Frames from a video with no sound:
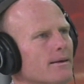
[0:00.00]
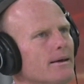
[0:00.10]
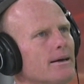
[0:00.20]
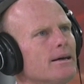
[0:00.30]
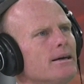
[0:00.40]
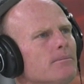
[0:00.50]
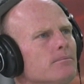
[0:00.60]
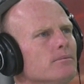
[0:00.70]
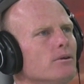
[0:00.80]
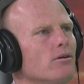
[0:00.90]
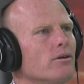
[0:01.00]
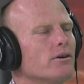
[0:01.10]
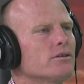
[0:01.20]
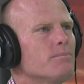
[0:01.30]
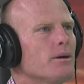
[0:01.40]
I
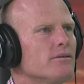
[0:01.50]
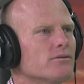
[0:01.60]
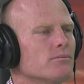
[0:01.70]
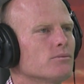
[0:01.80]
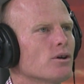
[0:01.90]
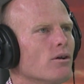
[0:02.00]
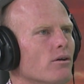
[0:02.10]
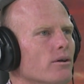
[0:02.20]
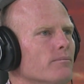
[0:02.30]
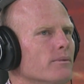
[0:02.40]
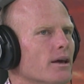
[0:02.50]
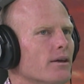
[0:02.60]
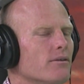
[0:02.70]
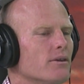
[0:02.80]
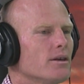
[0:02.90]
spent some time at
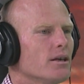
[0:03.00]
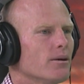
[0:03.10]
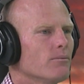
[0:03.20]
the